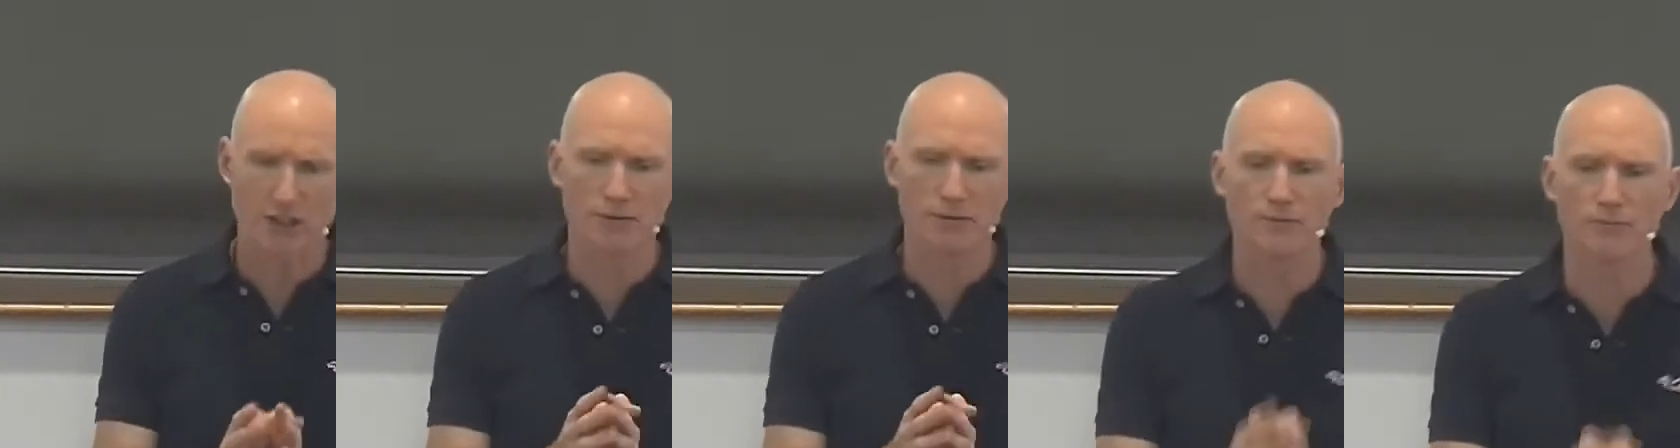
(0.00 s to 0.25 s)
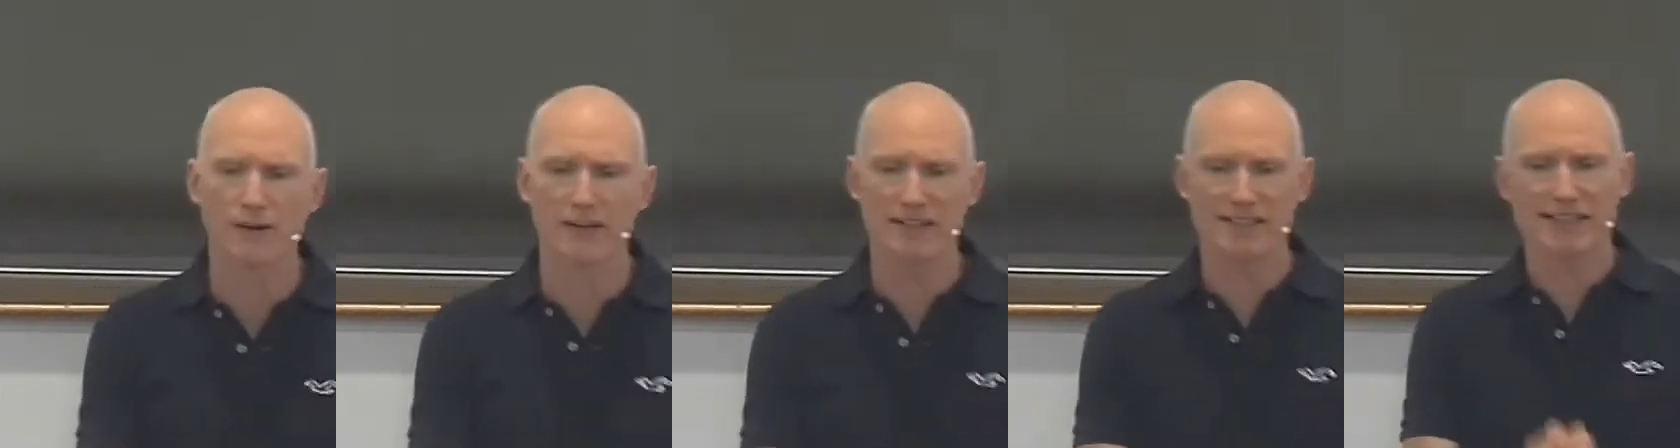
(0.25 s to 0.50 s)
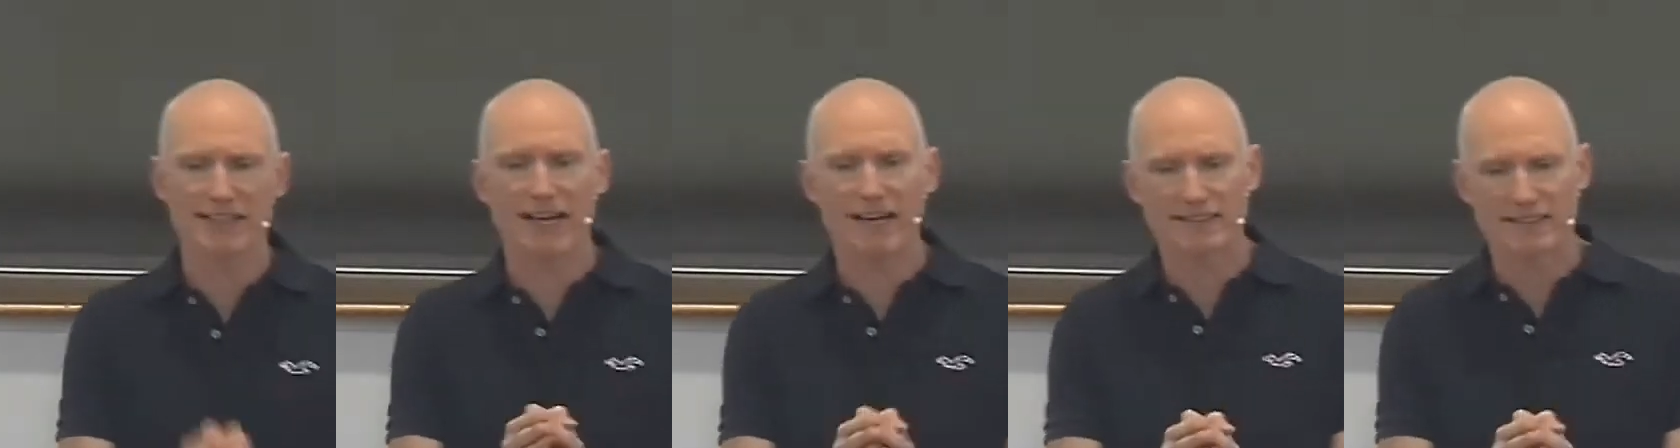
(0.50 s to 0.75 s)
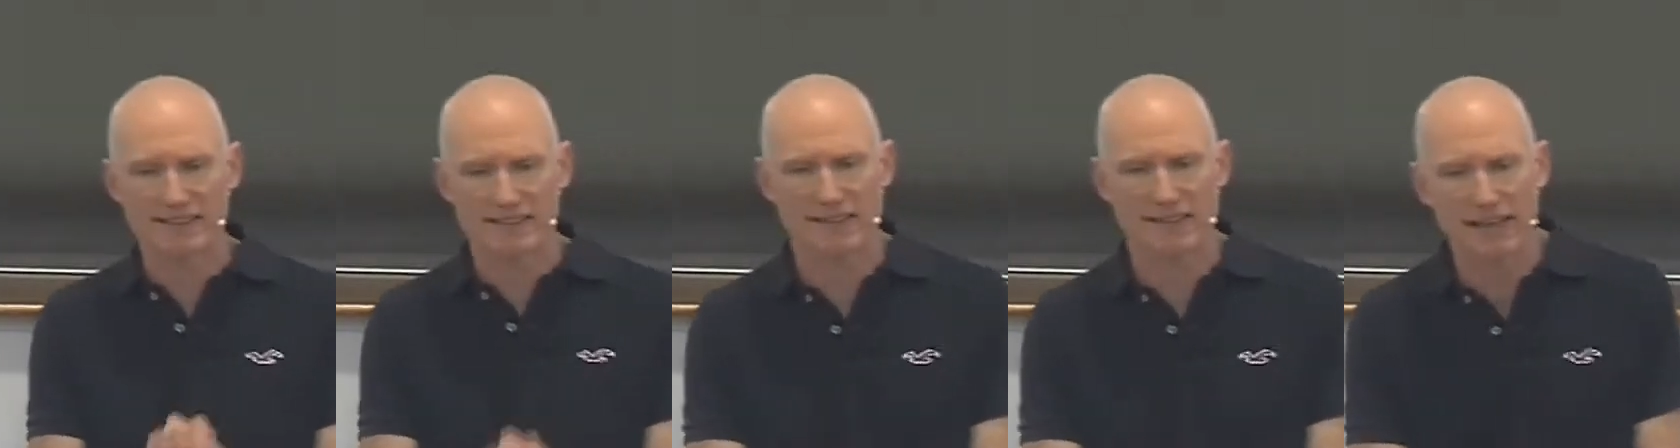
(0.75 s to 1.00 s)
us to confess
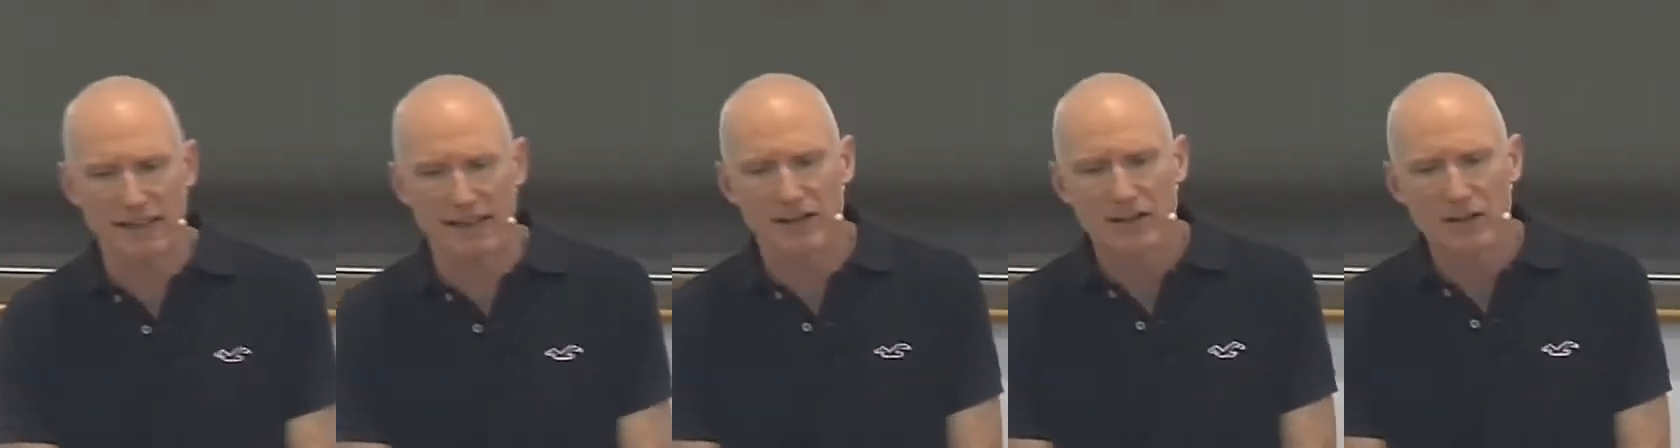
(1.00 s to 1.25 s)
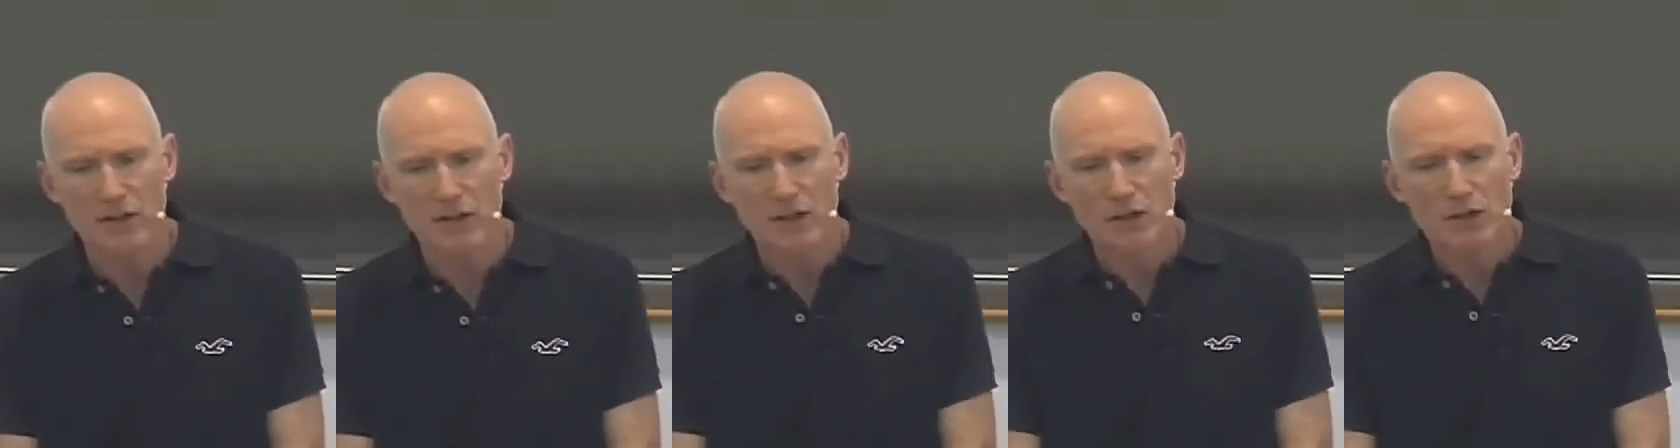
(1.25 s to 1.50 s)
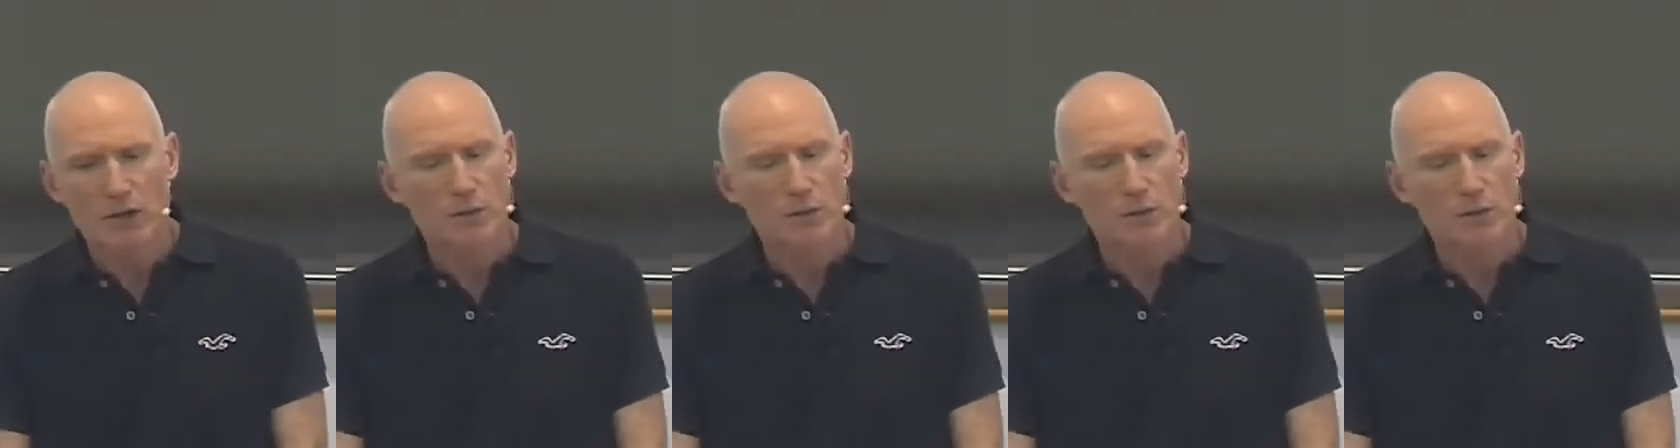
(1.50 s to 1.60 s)
our sin,